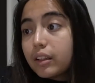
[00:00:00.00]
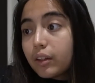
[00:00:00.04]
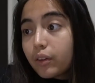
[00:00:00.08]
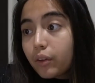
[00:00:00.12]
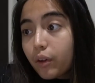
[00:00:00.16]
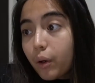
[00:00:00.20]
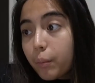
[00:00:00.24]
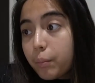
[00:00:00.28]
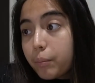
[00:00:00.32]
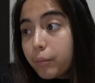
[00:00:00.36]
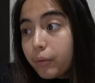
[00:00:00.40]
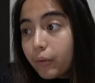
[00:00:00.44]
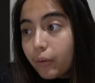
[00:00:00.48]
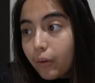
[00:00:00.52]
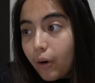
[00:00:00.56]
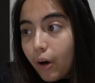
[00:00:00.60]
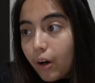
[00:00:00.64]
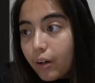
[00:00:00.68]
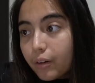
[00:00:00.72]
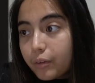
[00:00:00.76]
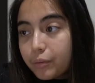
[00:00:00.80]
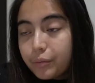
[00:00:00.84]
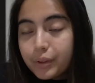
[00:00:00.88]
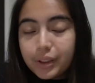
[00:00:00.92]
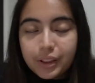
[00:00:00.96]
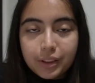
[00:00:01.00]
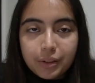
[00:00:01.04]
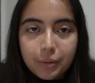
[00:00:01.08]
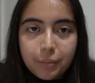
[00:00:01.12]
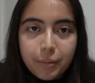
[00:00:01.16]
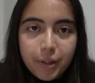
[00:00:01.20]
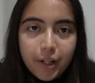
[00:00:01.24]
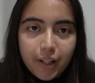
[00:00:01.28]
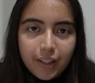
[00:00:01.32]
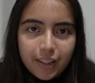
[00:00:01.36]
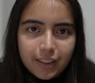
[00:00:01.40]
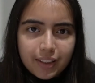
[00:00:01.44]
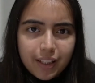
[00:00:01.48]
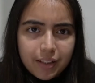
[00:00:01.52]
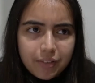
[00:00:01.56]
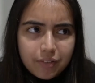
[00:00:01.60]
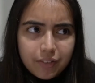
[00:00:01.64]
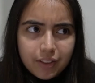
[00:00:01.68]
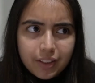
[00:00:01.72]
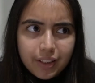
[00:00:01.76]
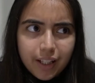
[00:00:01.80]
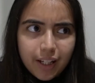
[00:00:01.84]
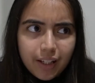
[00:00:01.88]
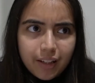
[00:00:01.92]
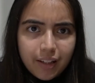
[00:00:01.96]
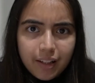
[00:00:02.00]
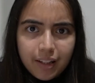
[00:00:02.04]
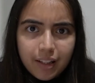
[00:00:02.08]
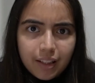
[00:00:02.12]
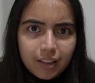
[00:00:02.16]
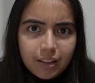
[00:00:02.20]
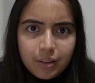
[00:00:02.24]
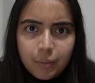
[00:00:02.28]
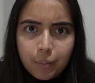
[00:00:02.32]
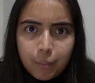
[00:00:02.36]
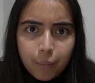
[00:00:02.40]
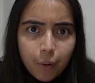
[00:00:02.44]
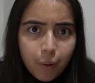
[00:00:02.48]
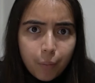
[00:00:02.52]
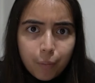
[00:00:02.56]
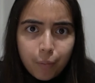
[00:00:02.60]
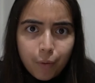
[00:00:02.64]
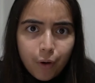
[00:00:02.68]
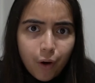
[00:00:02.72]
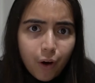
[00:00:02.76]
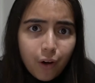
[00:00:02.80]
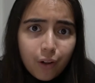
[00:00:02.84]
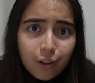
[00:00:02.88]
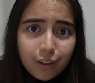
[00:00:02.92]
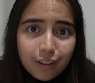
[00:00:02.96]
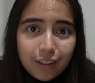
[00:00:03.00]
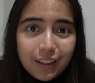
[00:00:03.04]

Rob Rock, which to be honest, at first I read as Bob Rock.